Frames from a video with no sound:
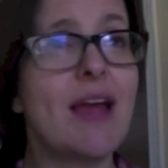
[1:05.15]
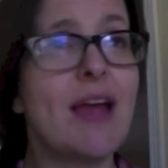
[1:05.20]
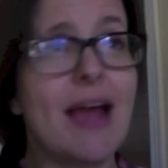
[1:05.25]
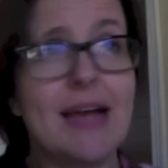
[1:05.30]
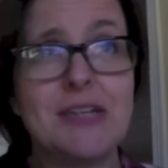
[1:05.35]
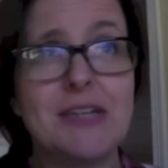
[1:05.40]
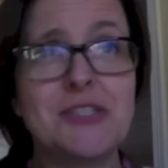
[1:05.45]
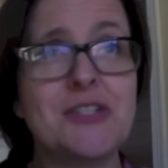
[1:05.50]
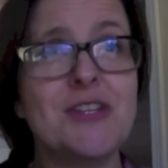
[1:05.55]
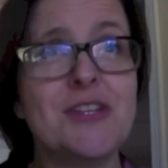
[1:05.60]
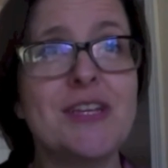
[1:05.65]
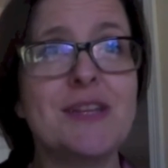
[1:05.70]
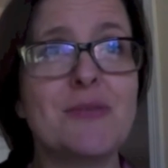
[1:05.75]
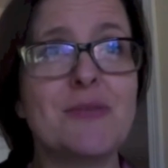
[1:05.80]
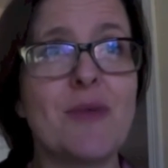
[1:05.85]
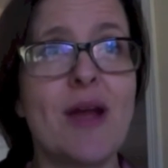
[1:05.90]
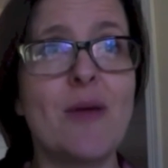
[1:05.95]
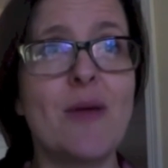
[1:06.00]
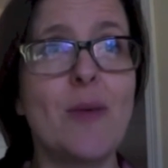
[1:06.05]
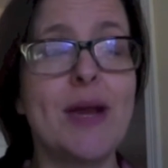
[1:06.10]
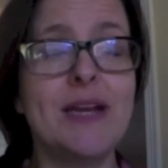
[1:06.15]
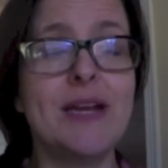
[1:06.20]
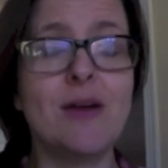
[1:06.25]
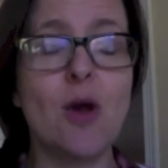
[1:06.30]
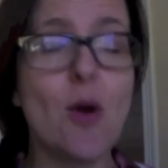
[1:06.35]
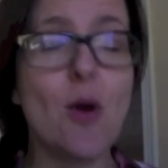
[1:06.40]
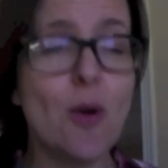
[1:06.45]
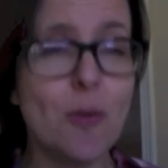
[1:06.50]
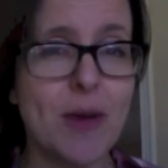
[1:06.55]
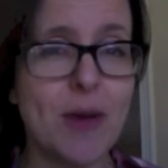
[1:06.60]
actually the right way to
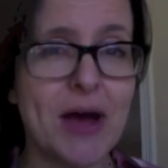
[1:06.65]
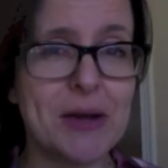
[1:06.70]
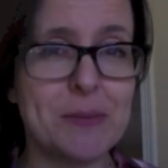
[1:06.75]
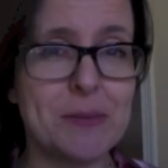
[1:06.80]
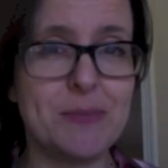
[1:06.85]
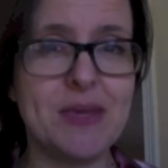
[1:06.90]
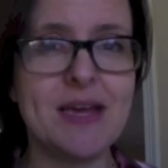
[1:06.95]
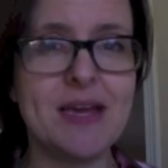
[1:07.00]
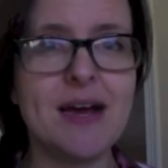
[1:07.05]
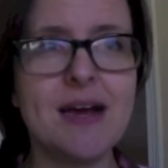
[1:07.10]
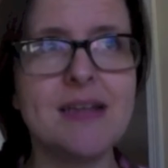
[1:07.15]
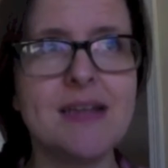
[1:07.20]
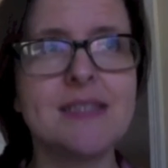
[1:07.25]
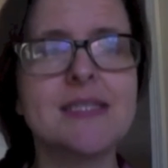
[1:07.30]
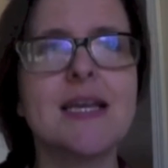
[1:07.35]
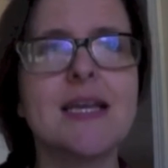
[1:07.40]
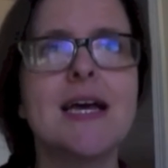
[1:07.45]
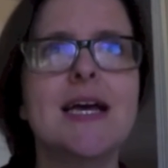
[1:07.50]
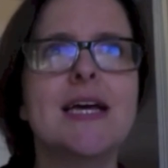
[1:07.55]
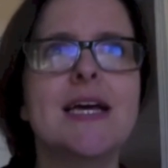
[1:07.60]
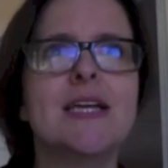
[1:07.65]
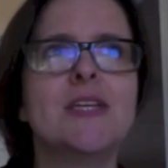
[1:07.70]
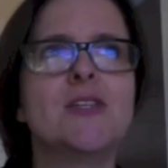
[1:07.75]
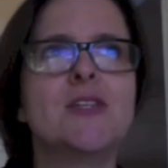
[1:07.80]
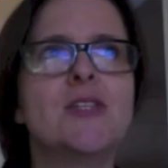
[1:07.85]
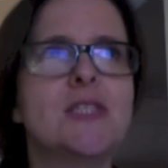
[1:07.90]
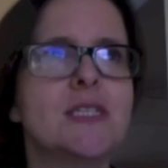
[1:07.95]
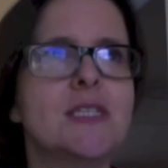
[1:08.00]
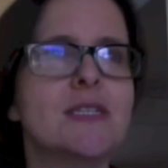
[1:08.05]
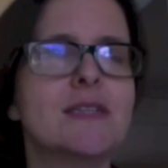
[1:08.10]
go about it because you
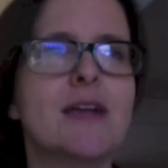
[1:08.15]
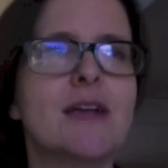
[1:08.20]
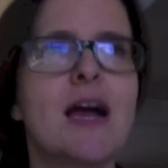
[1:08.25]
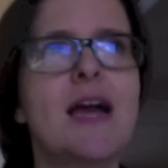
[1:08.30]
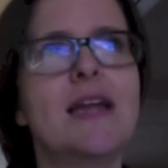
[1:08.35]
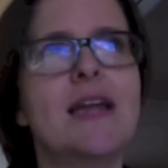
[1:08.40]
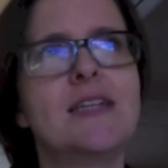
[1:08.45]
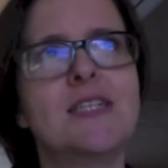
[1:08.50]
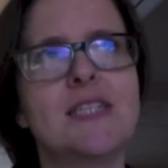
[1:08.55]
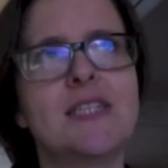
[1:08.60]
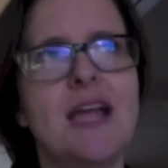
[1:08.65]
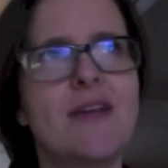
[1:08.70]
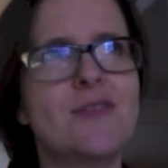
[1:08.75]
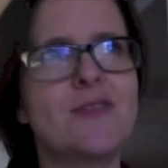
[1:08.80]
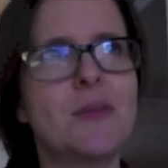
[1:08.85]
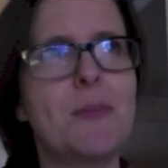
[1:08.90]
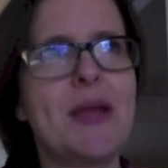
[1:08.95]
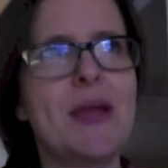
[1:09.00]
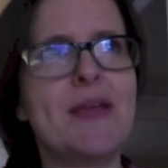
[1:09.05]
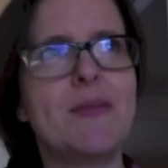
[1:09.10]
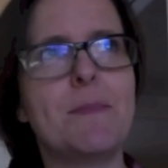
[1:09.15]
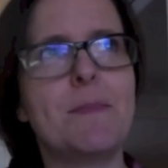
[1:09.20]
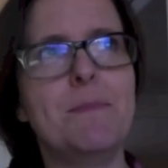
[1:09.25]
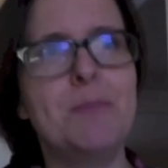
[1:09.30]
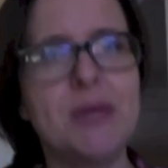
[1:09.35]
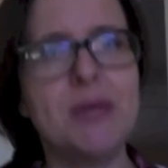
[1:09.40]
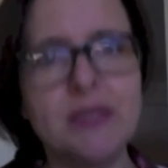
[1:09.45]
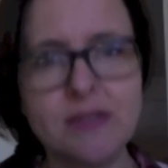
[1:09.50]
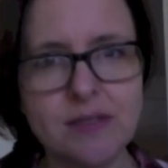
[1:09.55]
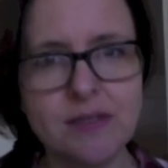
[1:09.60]
still kind of just have to pay the
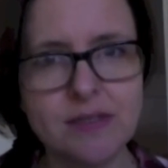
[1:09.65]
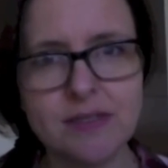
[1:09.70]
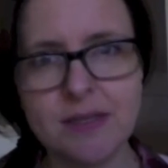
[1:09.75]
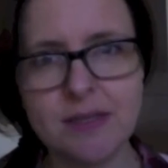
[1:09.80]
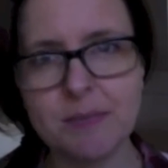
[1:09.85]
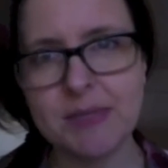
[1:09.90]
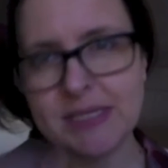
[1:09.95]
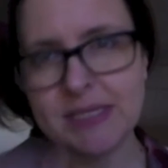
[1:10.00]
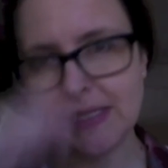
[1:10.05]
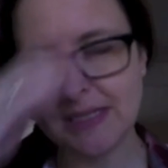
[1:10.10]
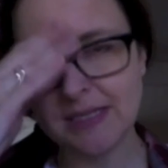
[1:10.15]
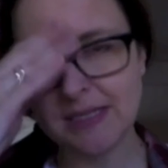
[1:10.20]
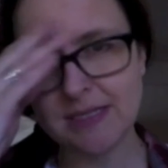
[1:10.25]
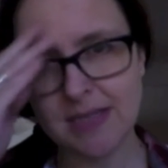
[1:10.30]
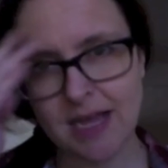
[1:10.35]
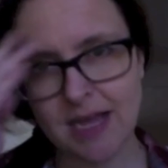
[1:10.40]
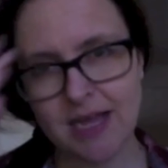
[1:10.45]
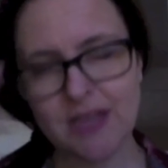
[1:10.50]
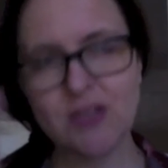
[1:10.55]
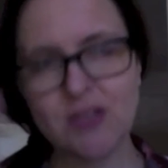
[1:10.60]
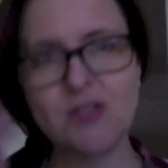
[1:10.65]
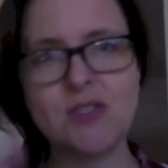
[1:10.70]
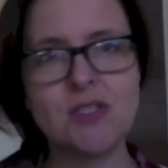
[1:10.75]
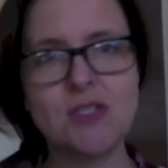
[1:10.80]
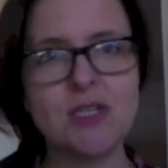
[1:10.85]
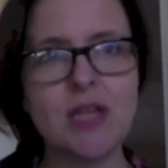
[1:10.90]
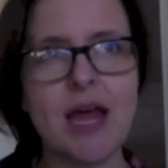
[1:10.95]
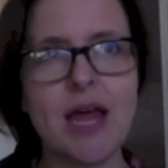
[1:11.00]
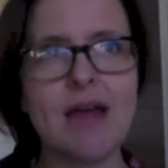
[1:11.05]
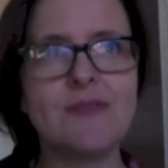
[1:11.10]
bills of the business you
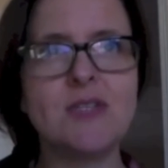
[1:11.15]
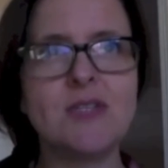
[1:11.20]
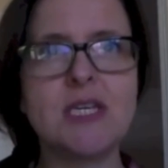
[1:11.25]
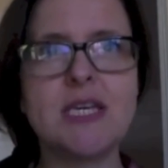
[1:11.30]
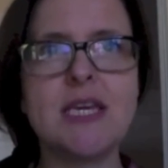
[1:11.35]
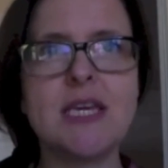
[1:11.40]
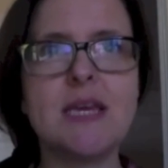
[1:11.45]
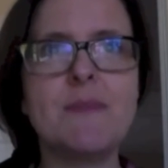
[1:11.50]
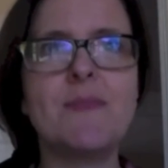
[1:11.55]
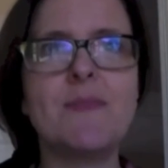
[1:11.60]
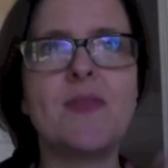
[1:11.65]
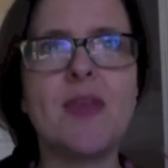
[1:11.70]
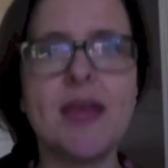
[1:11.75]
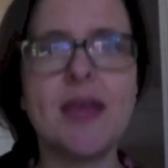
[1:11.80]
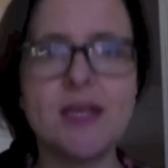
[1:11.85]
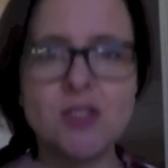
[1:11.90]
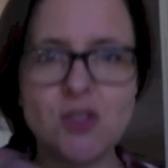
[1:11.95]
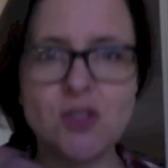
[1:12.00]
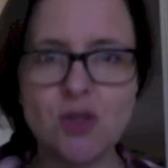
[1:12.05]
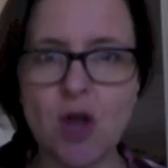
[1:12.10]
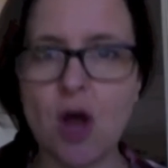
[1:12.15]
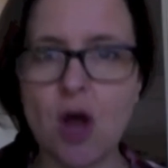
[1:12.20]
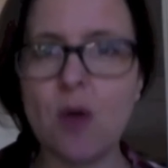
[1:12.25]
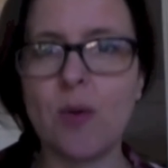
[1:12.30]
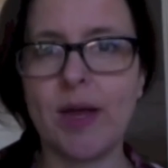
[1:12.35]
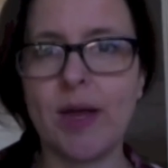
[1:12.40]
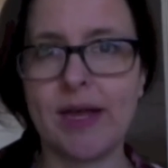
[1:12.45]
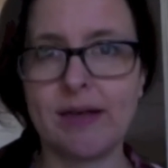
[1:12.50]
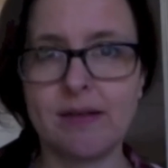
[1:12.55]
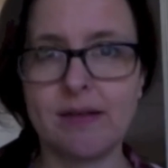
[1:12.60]
still have to keep things
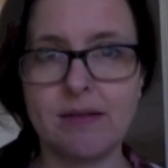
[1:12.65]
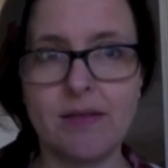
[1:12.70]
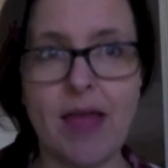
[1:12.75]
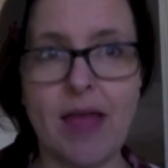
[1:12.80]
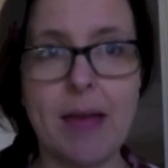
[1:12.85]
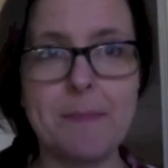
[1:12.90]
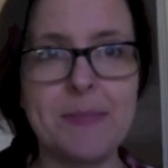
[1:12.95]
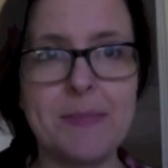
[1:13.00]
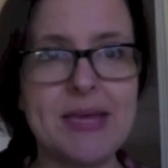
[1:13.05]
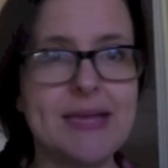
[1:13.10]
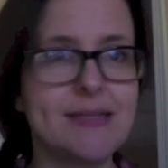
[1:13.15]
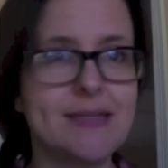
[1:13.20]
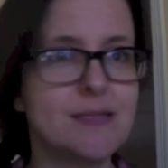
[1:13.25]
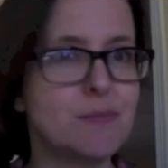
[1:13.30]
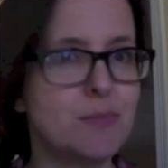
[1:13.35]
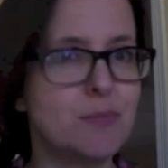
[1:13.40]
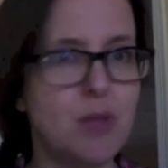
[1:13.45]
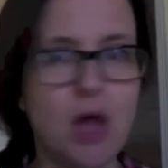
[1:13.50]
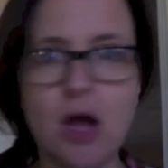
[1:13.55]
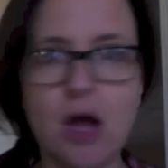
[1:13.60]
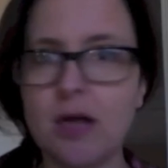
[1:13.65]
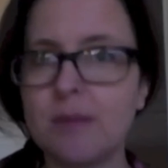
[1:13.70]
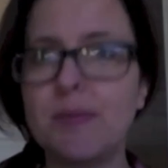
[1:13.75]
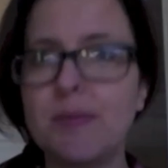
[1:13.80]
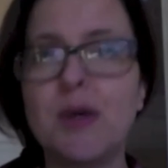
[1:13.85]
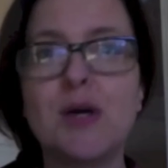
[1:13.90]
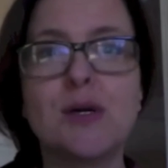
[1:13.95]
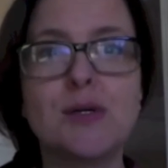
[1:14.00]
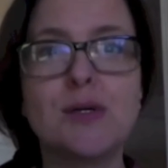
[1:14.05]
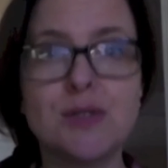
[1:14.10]
going that means blog
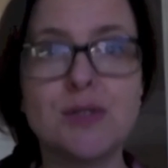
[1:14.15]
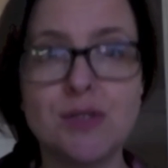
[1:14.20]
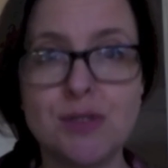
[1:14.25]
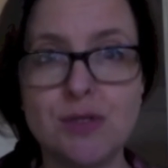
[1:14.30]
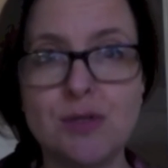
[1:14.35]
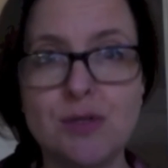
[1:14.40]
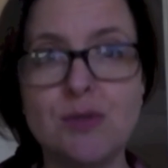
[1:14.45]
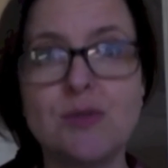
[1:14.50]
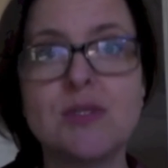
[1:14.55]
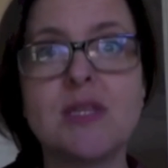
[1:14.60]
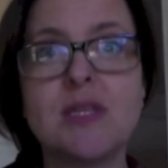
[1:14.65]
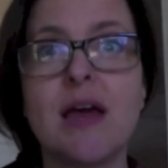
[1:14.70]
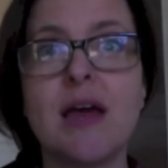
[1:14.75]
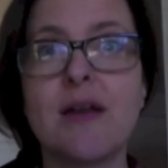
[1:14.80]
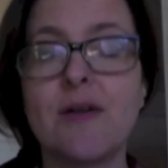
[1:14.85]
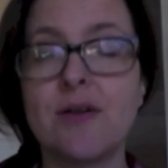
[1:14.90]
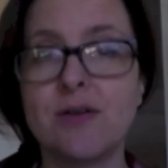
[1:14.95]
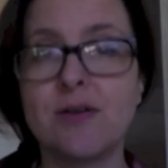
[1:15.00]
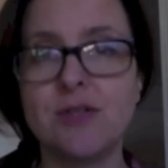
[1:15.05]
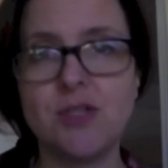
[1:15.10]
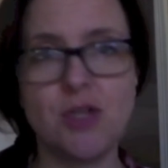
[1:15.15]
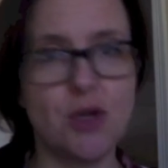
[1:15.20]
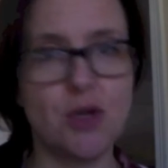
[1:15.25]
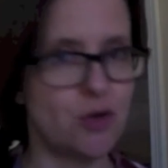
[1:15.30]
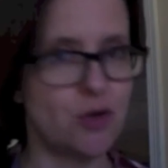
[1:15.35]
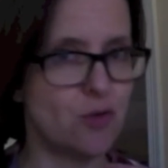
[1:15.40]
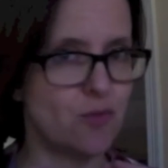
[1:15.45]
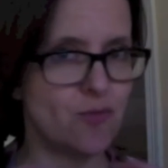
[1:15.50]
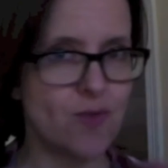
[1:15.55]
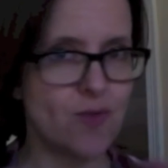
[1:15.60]
posts, newsletters, you know,
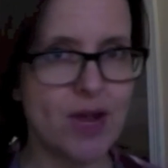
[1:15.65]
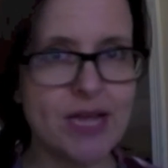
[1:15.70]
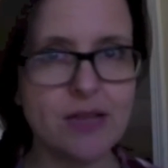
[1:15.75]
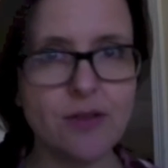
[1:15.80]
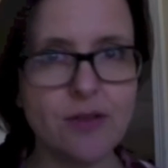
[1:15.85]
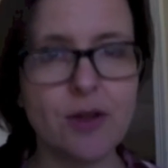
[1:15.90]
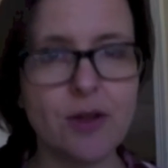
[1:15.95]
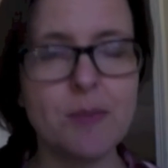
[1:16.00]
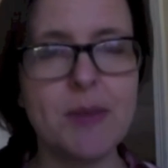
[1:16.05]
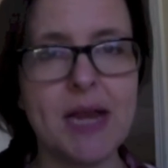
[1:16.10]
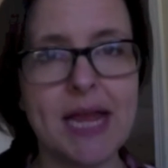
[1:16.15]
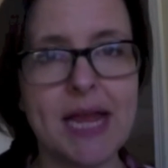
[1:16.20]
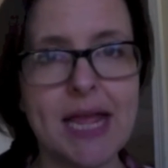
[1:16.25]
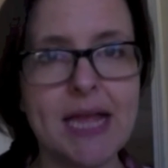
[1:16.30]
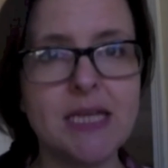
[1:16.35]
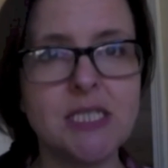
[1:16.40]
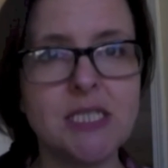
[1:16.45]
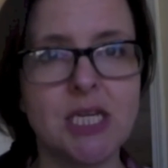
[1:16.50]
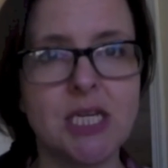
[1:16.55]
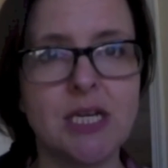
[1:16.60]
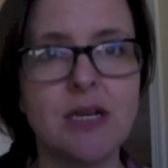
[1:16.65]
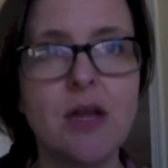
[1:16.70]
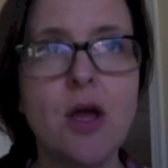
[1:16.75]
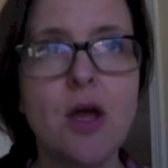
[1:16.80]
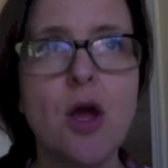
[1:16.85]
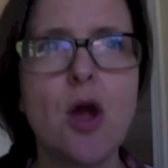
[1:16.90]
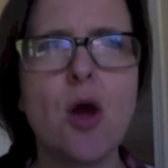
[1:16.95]
your regular communication,